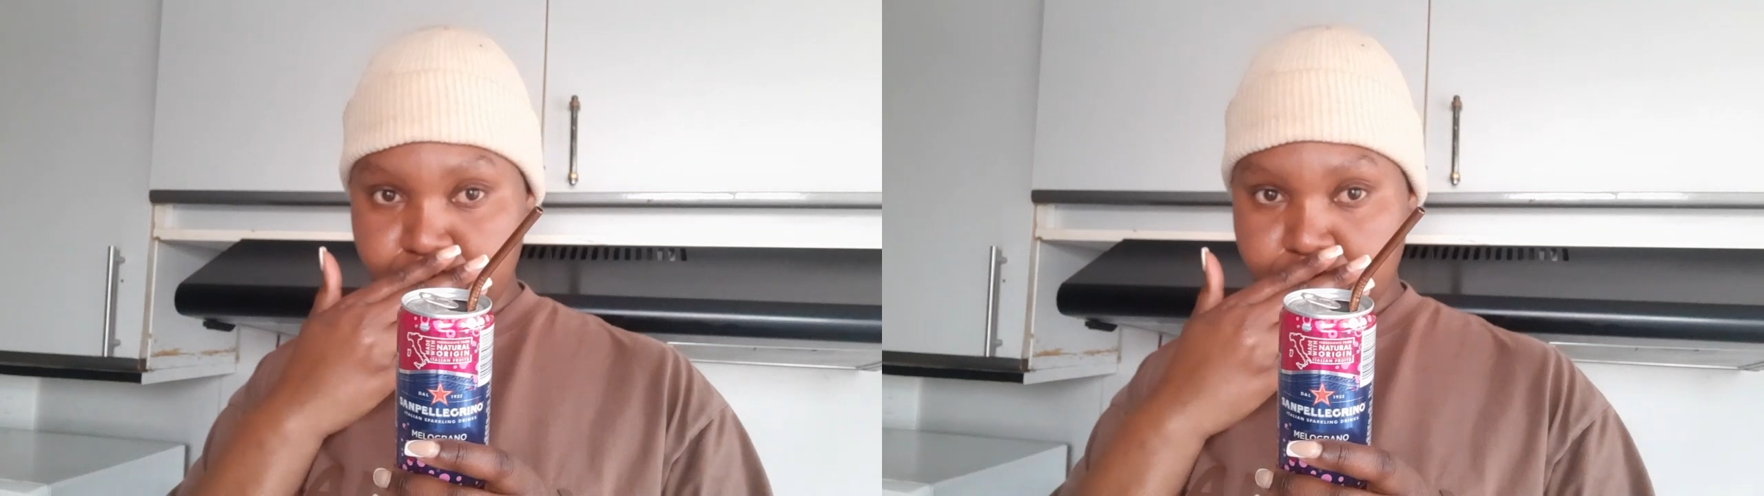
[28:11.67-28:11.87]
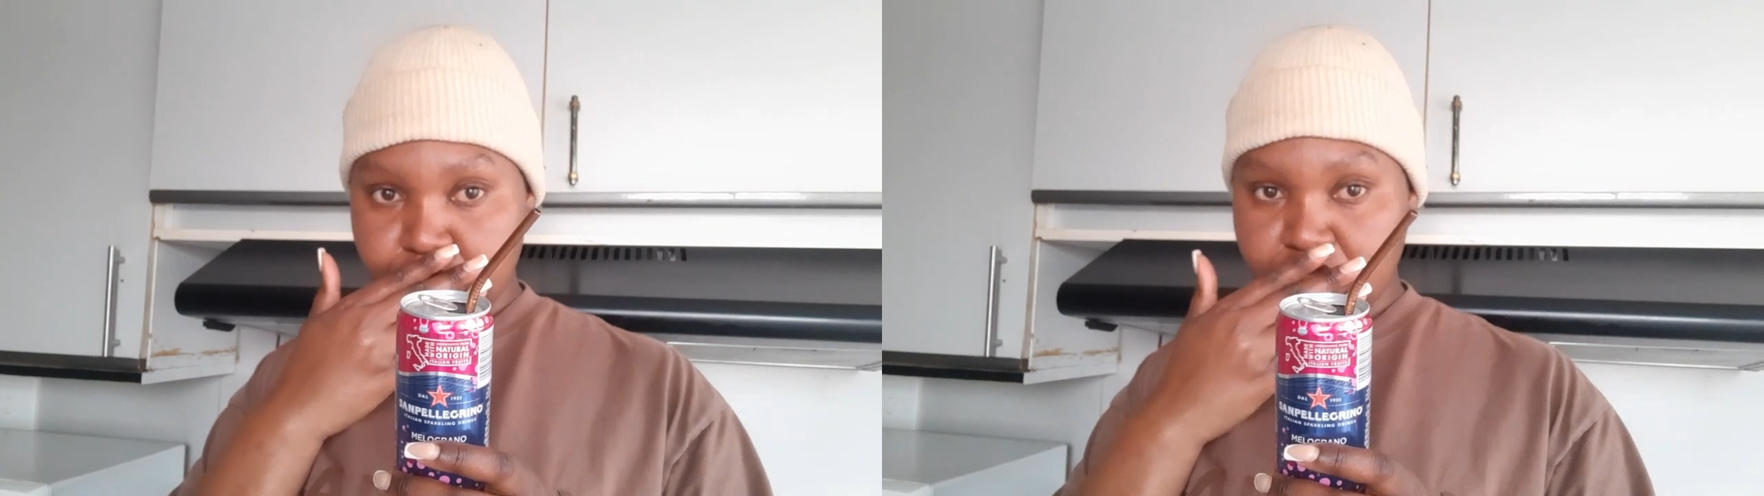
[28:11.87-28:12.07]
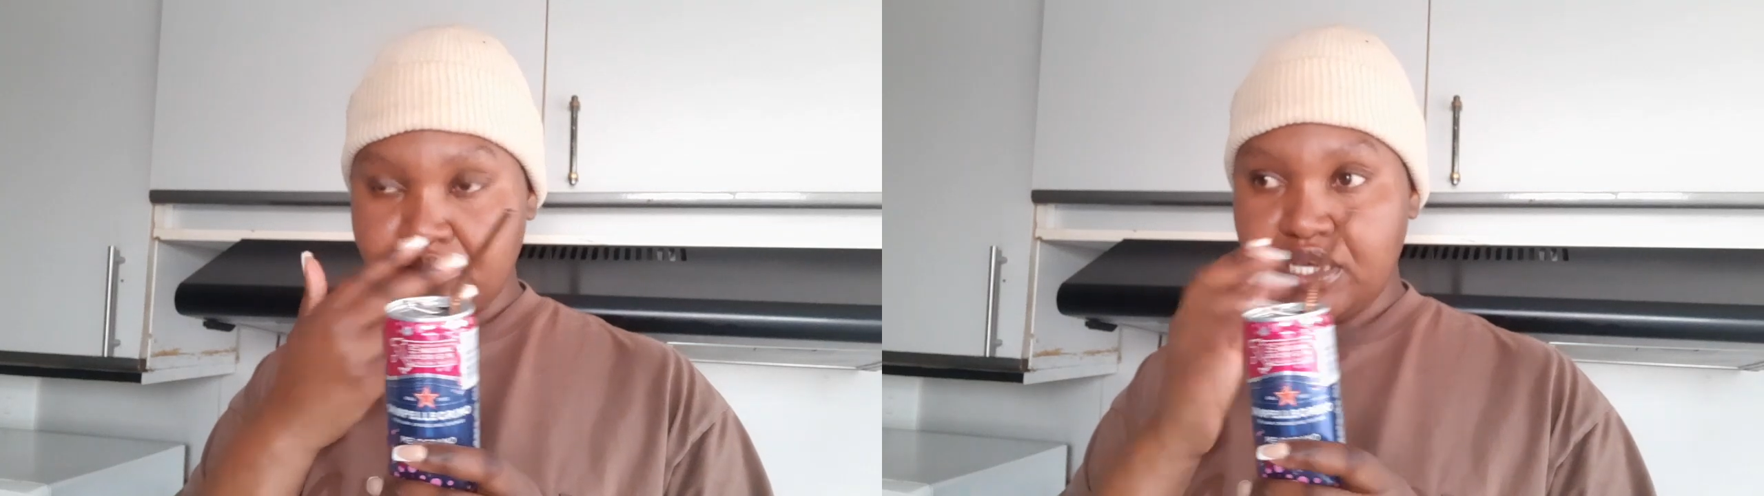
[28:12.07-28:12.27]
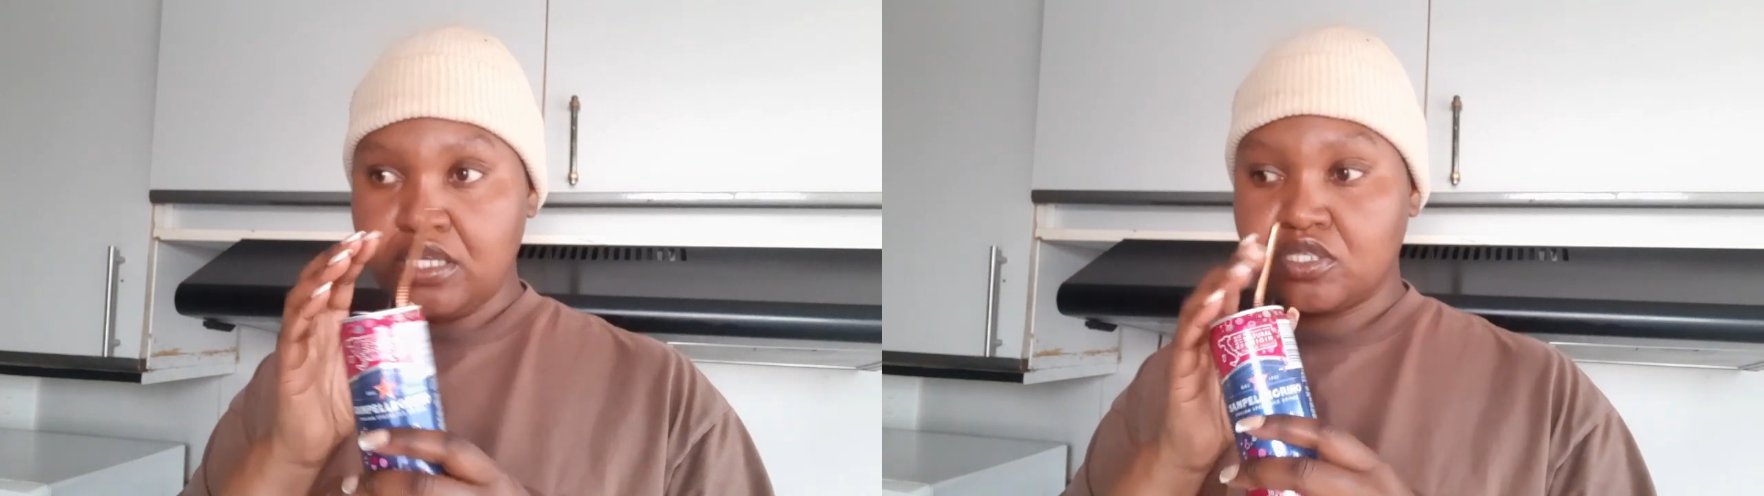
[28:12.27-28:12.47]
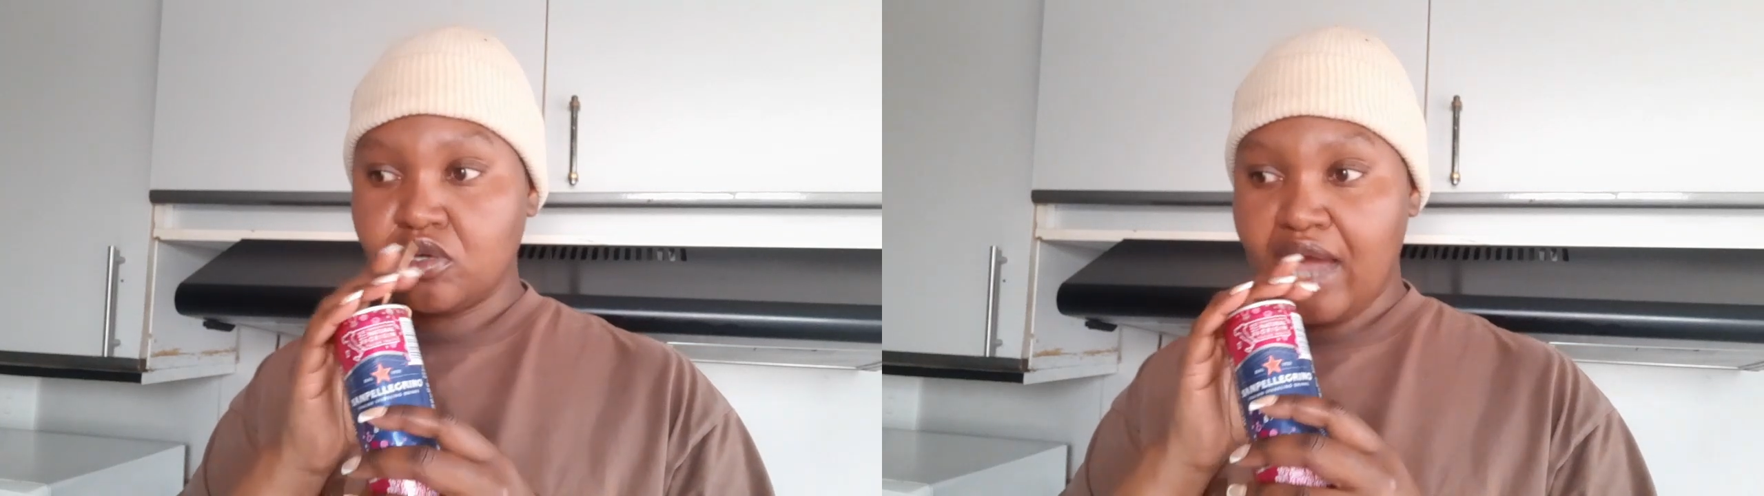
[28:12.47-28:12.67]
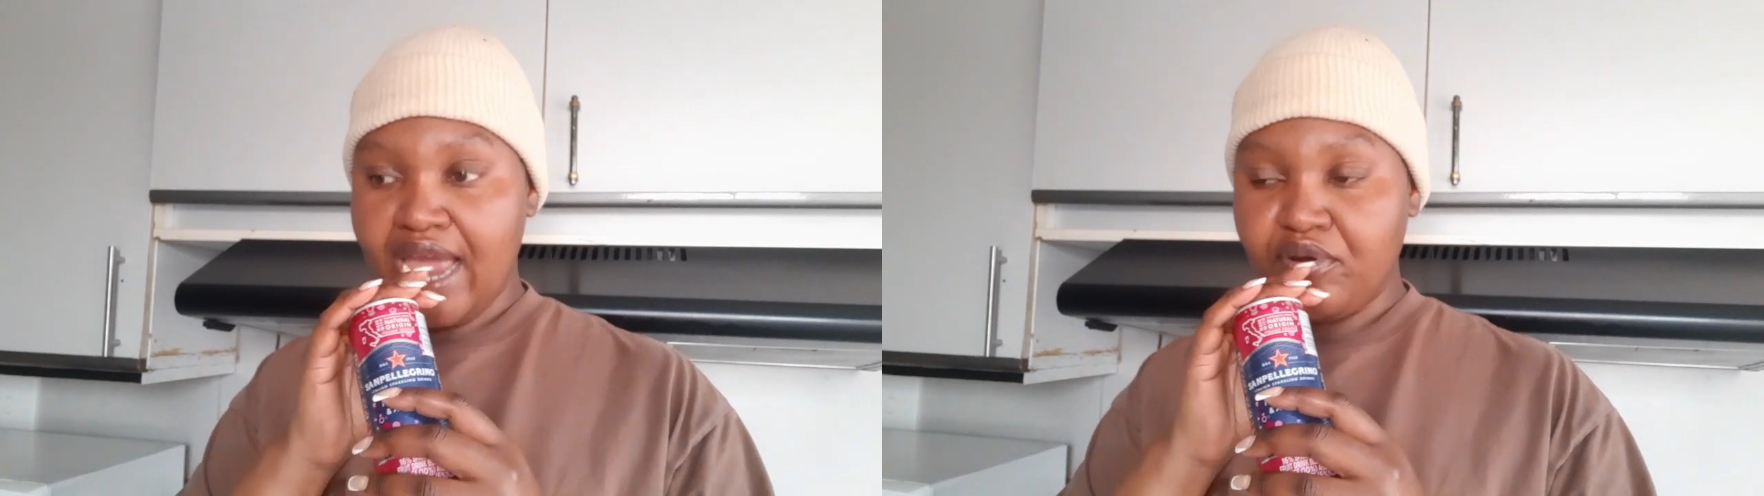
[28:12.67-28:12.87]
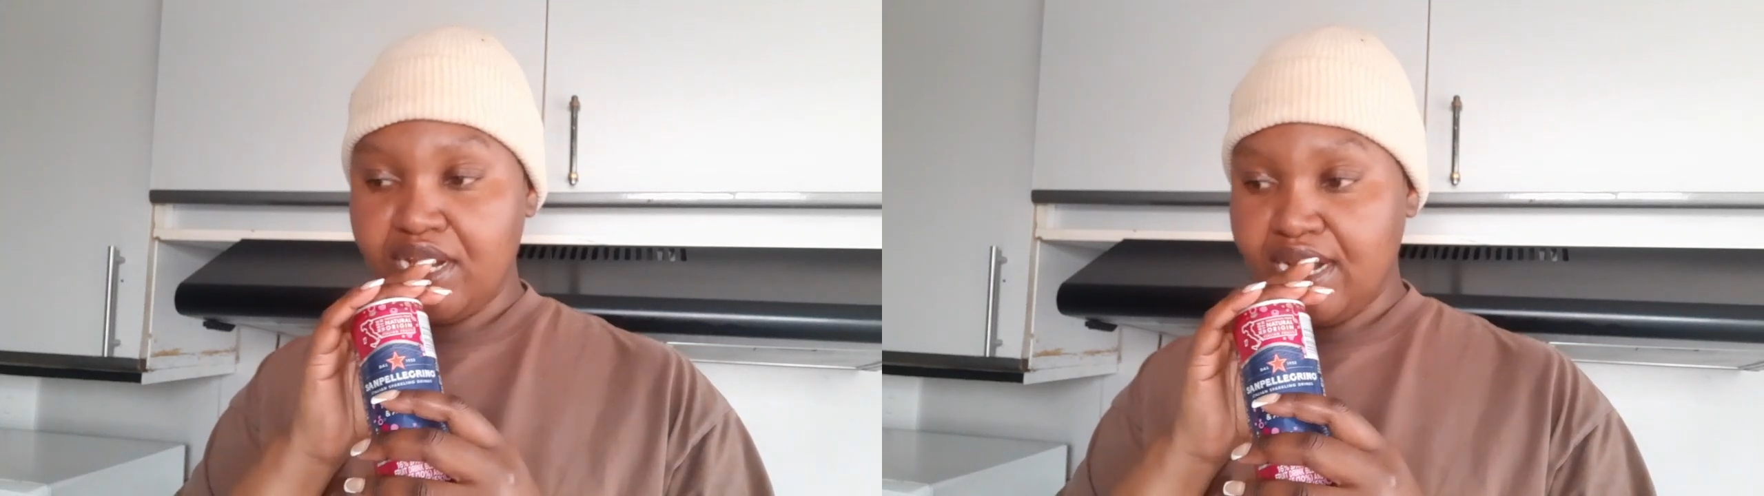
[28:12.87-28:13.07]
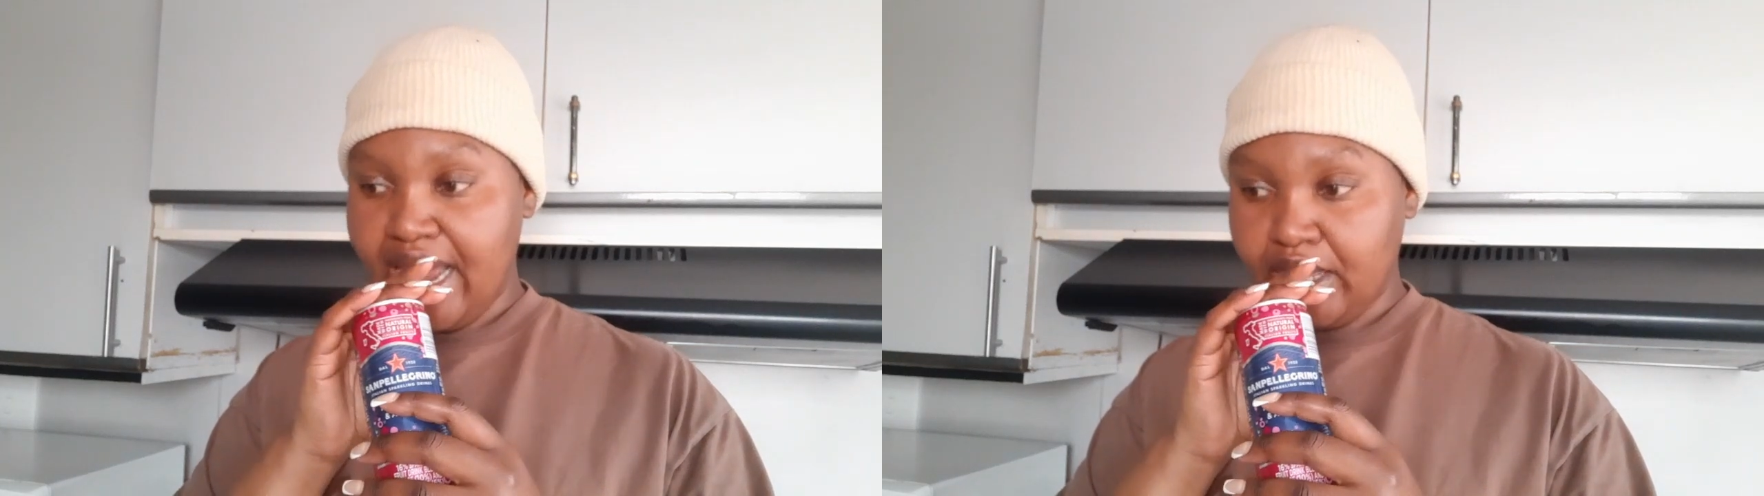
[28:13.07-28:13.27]
Excuse me. So I
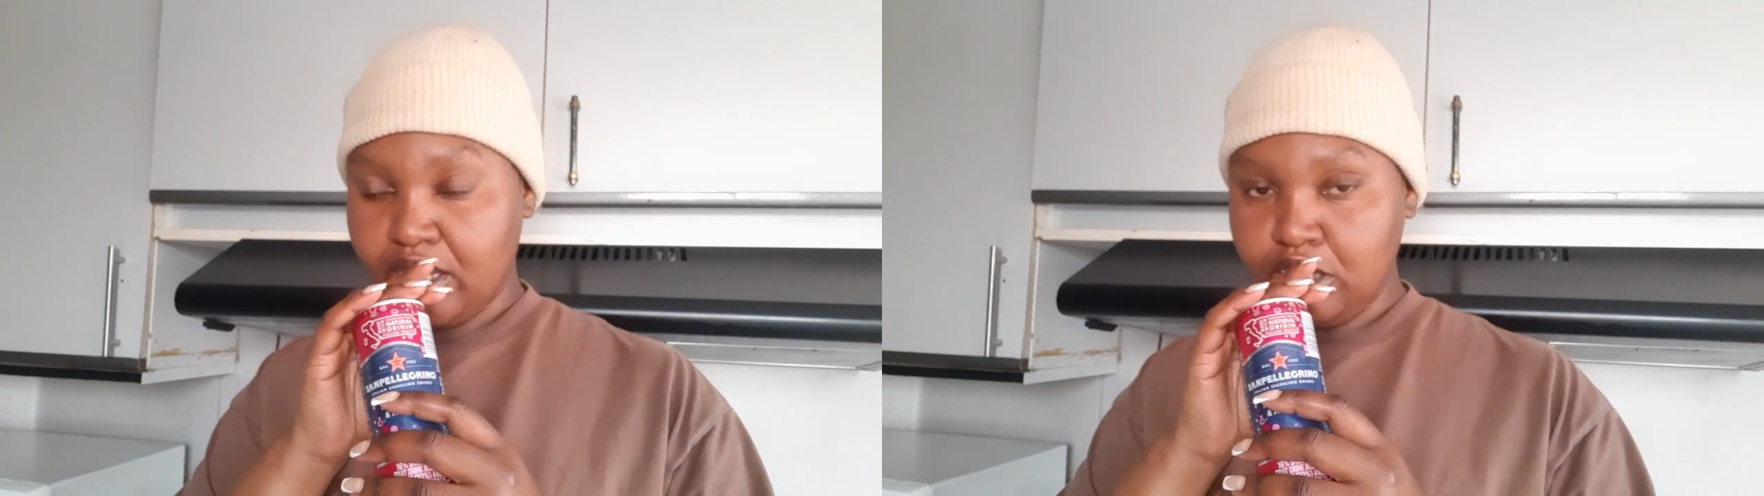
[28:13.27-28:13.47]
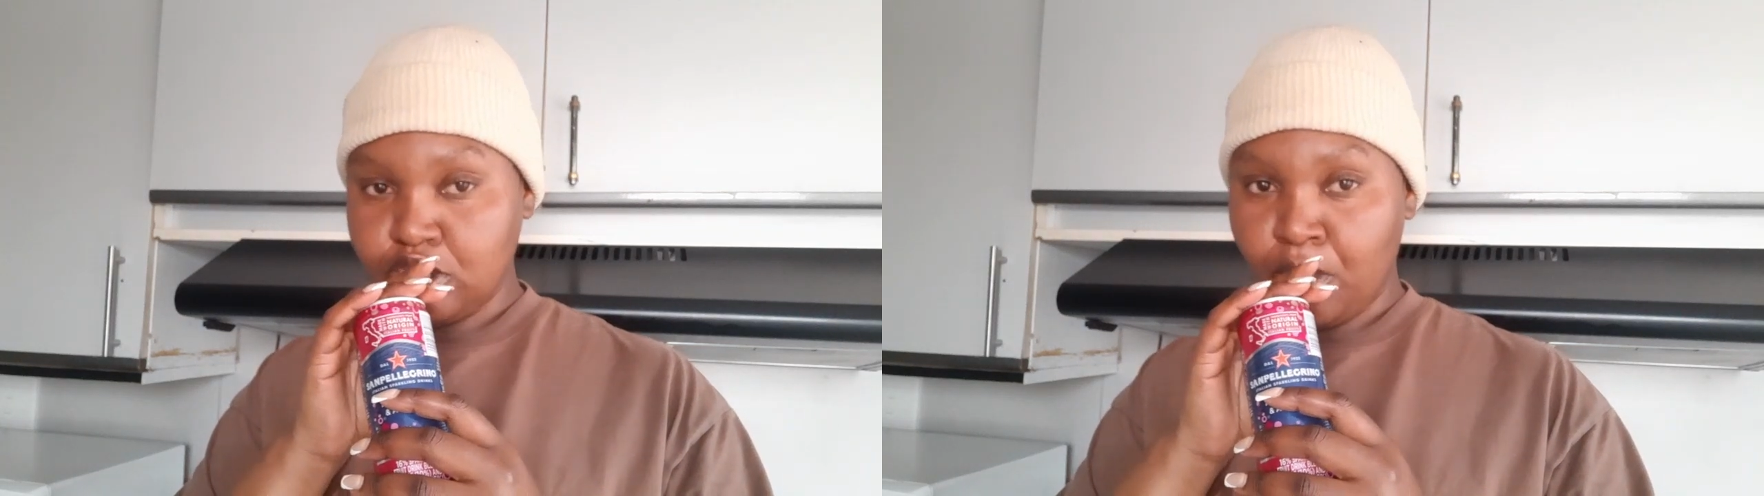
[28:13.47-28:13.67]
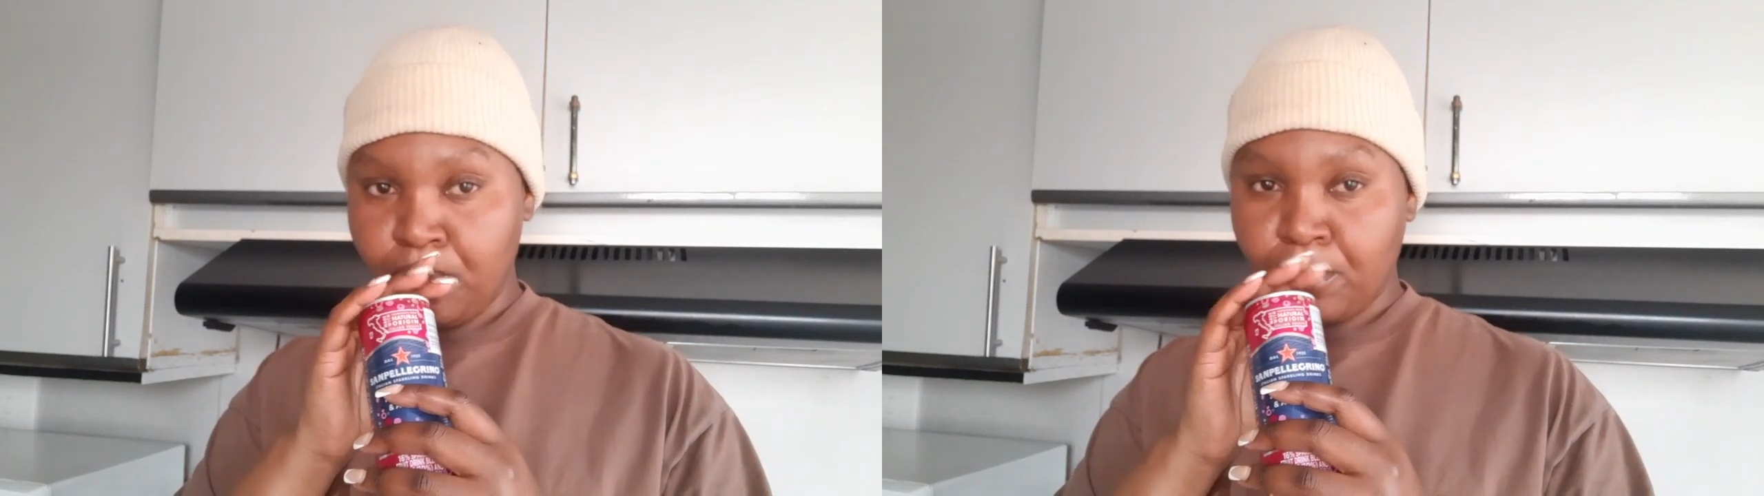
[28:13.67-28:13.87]
really like it.